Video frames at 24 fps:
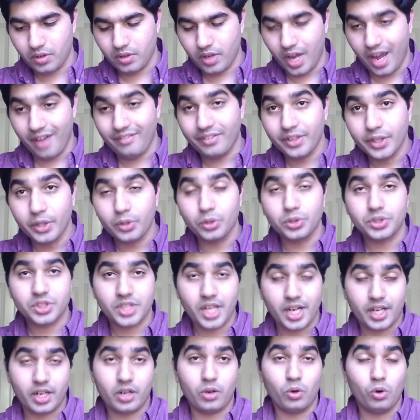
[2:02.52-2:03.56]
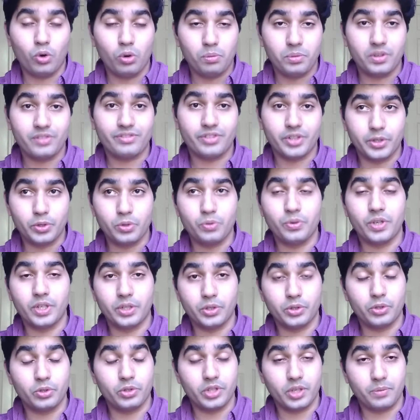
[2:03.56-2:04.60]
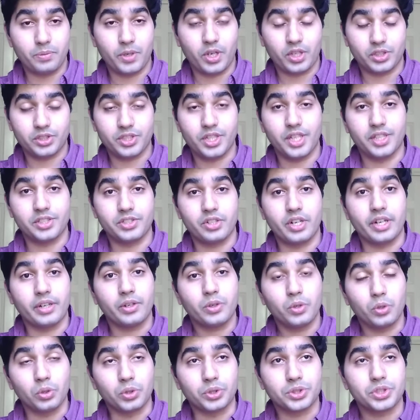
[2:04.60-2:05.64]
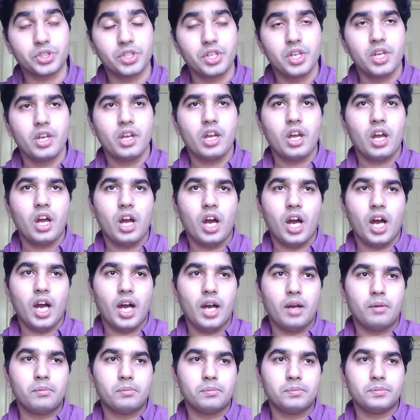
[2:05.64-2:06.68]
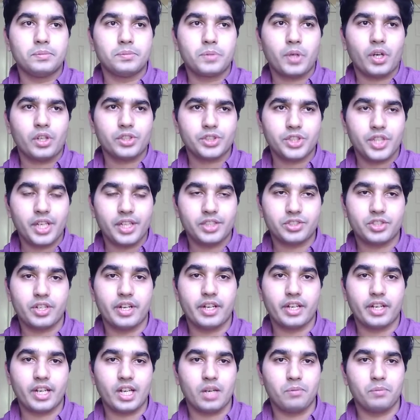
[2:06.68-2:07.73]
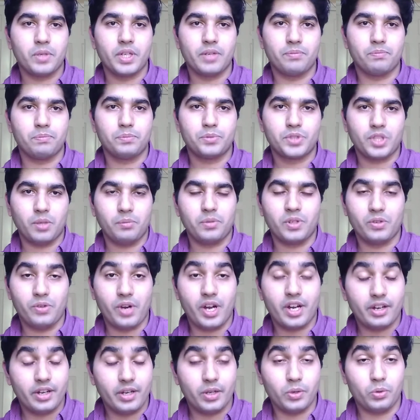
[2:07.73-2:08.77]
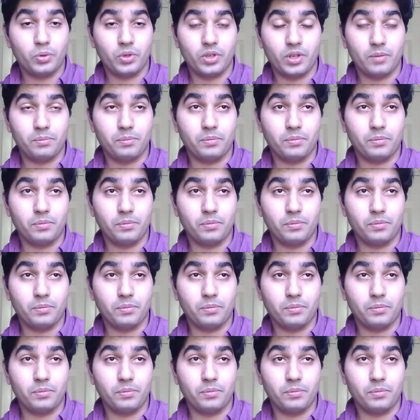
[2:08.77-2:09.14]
avenues that are open for you when you do your production engineering course. Production engineering can be subdivided into a